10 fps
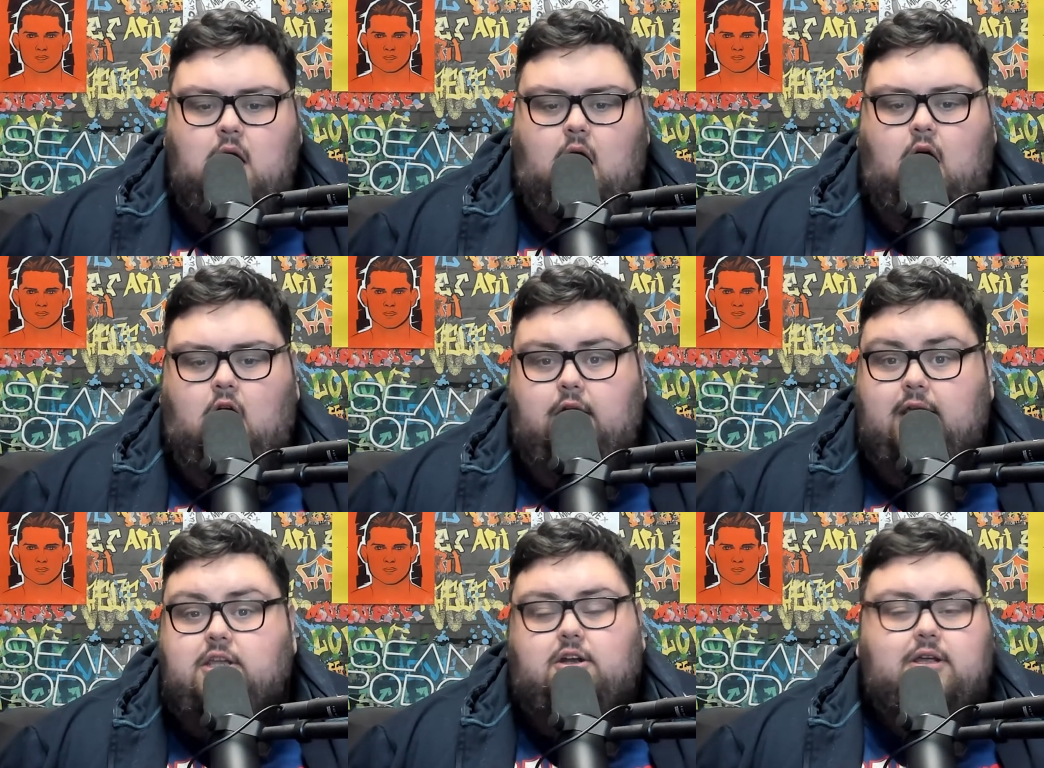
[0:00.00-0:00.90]
Speaker 1: or,
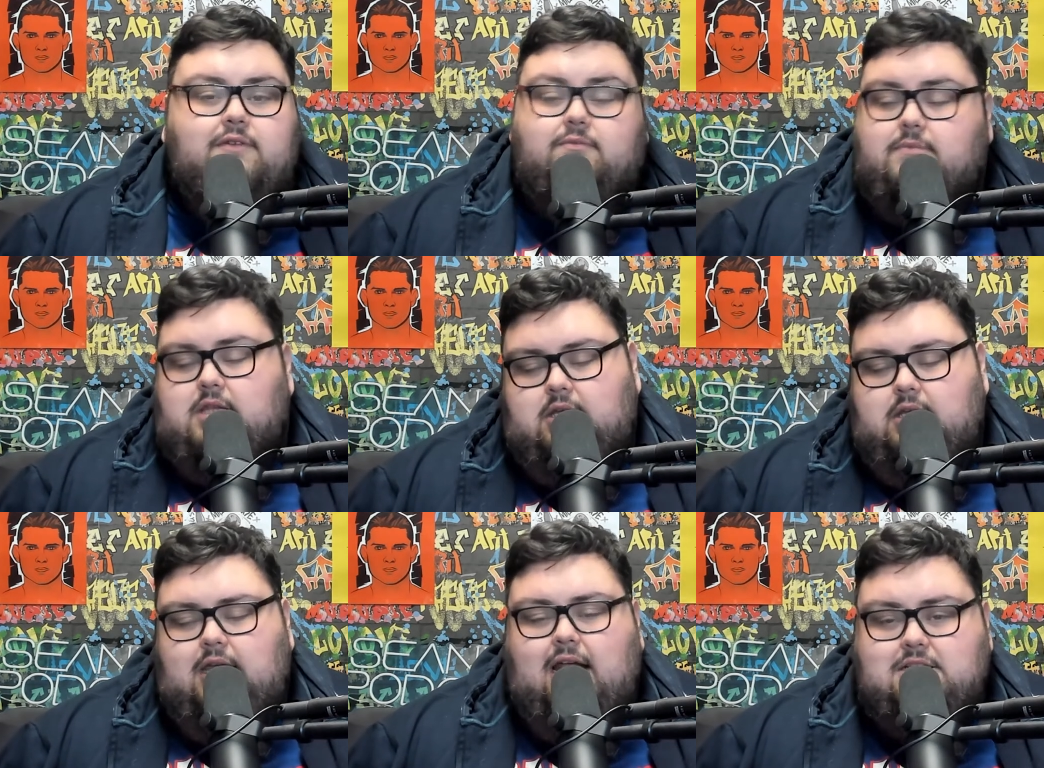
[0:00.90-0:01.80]
you know,
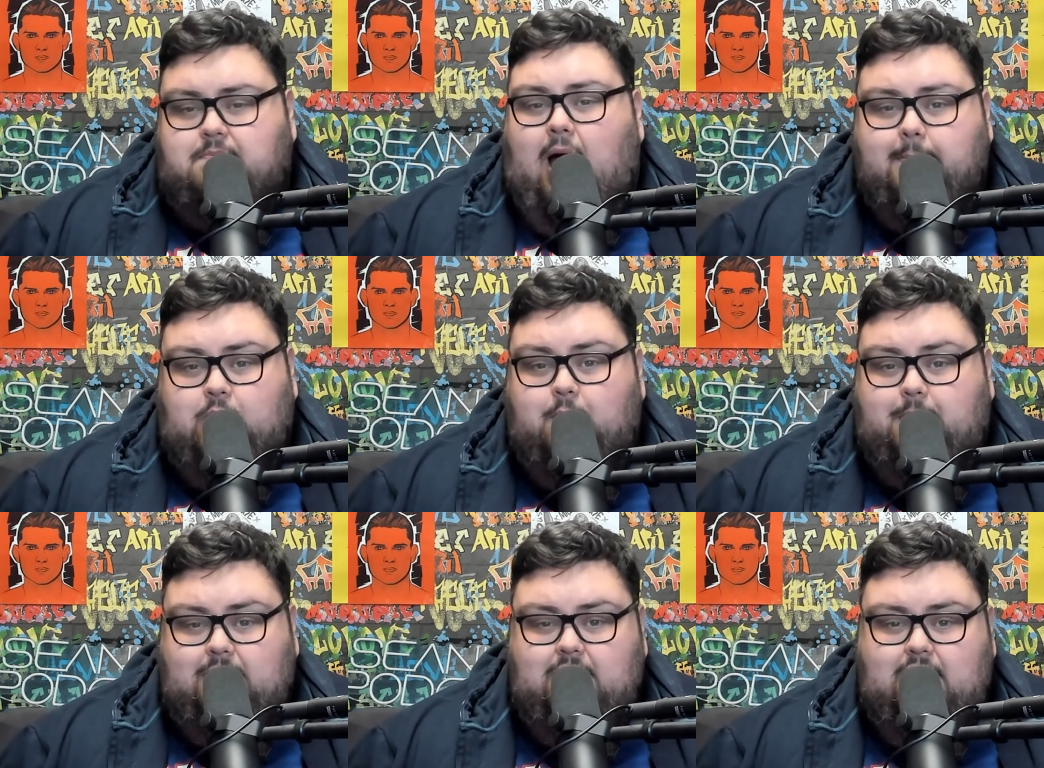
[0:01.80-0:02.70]
it hasn't popped
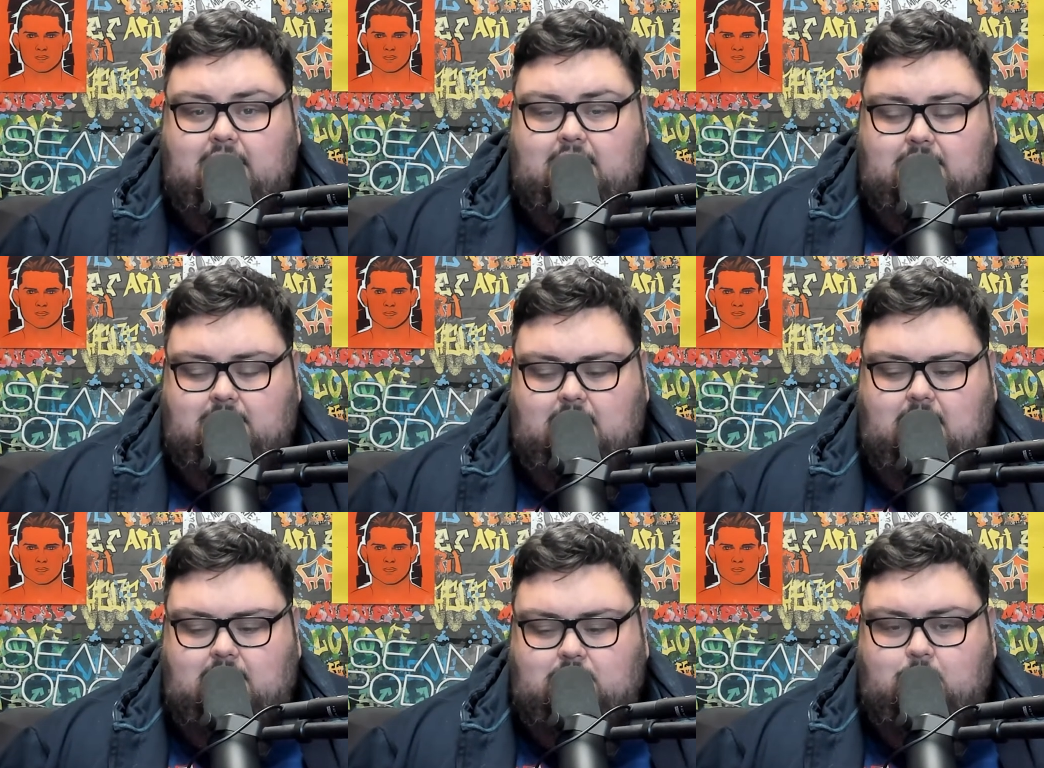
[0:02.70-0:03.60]
up in
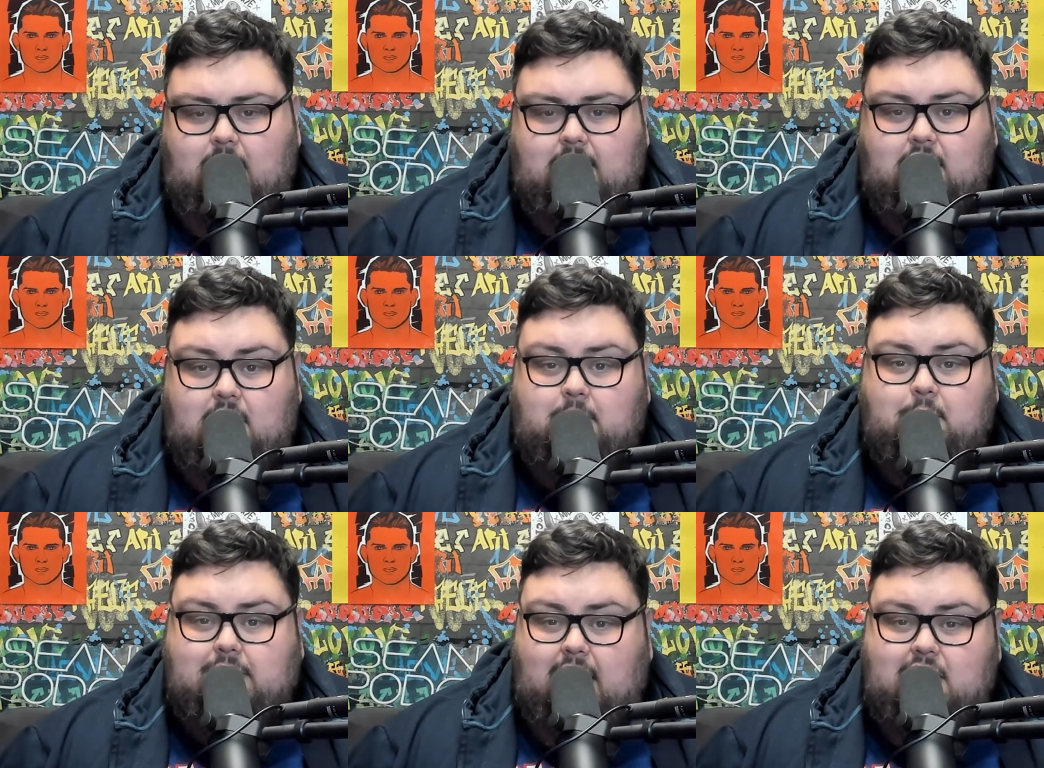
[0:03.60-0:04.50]
the UK and Ireland, but
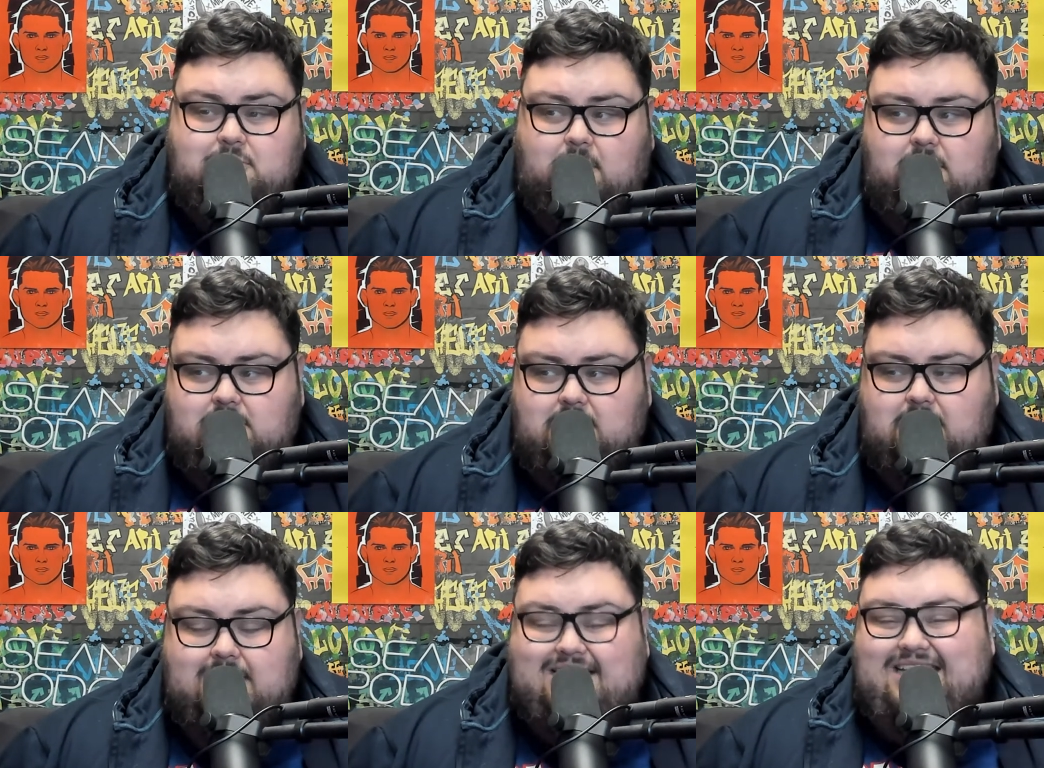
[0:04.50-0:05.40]
with Cage Warriors,
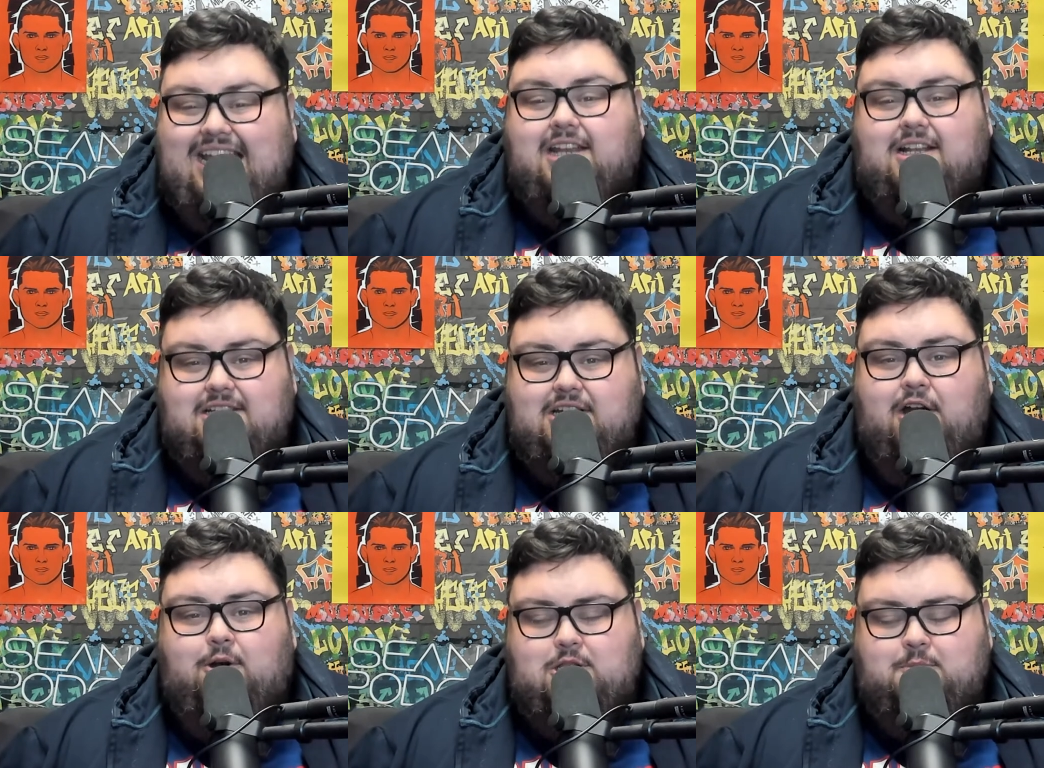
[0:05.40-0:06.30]
the scene that's
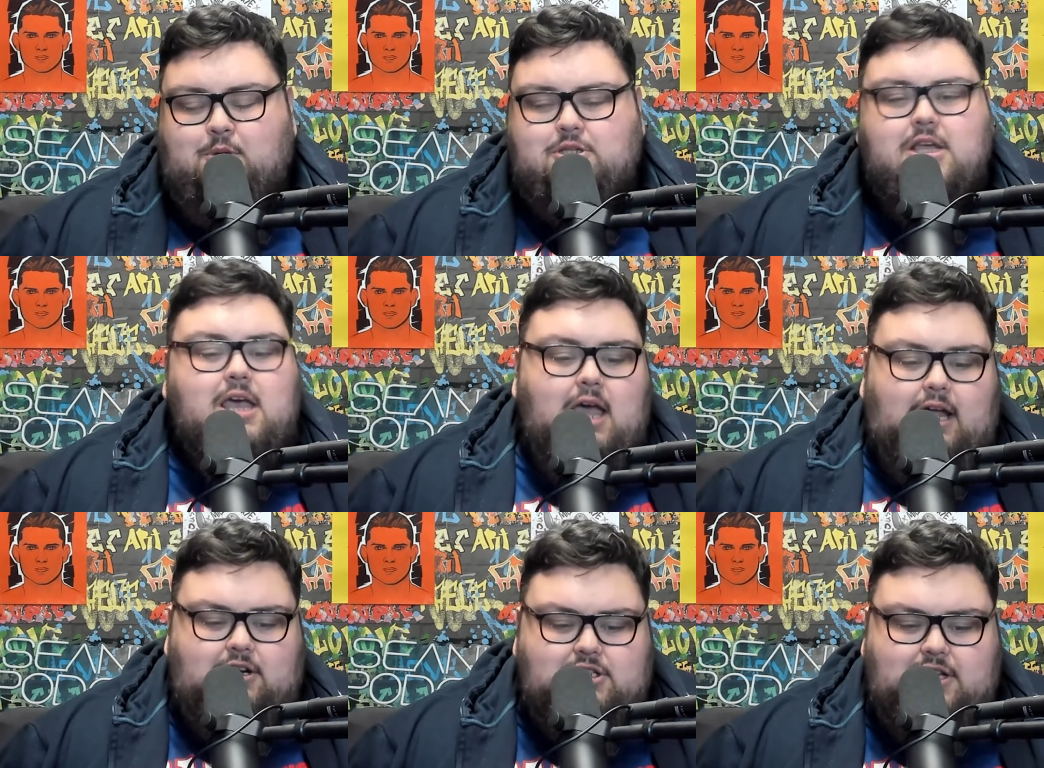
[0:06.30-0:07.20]
there, I suppose,
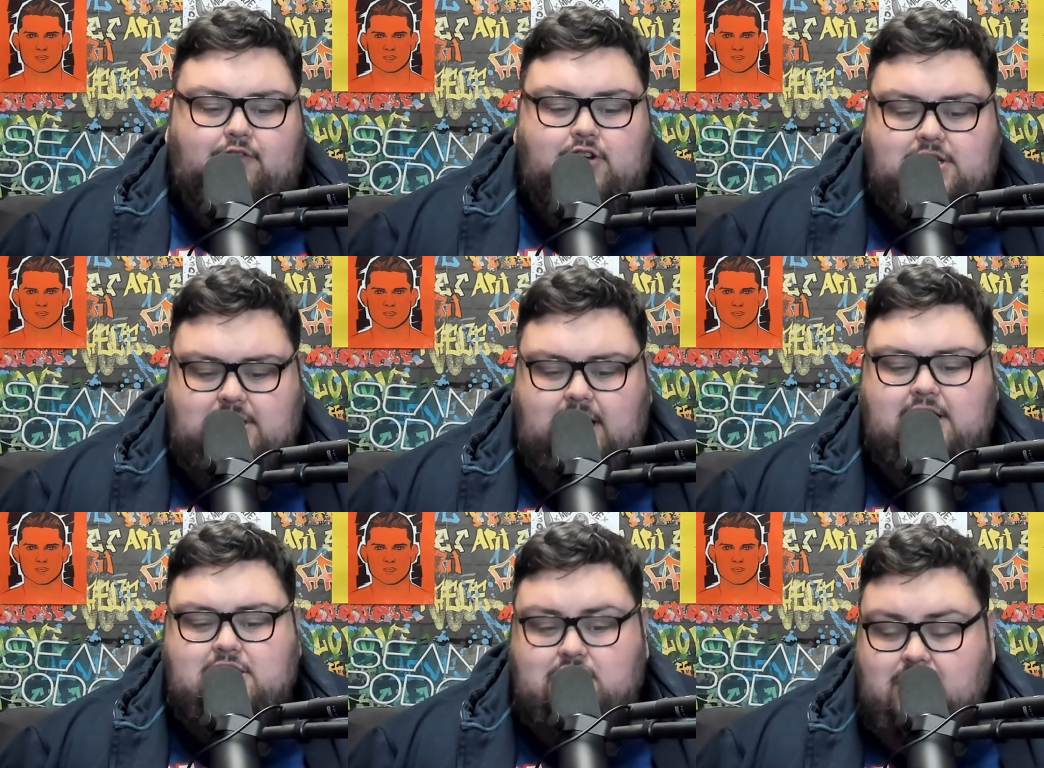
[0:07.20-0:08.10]
and there's different
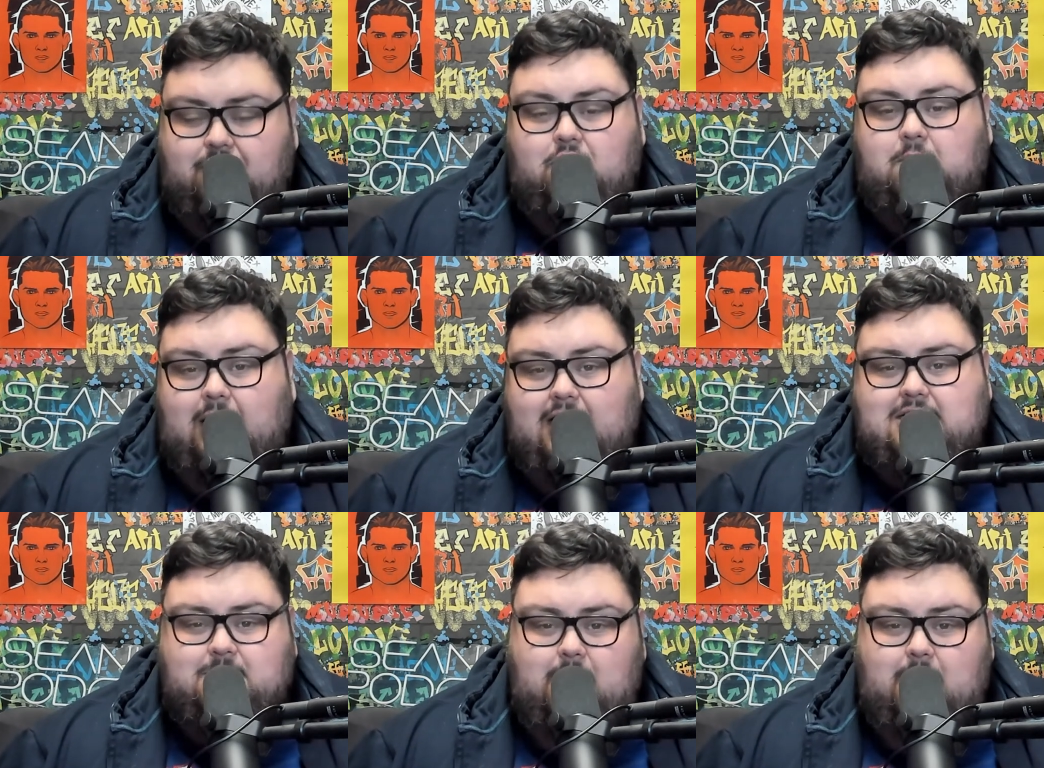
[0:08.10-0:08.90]
scenes in different places.